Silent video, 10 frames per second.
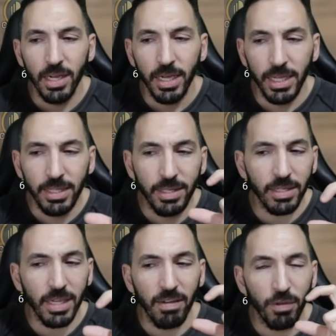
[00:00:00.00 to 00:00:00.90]
He
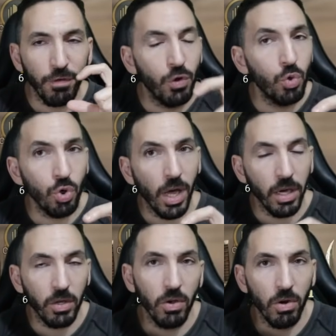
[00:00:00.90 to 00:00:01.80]
does have the fusion
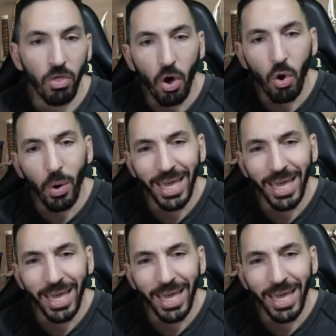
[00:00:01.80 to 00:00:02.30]
icon though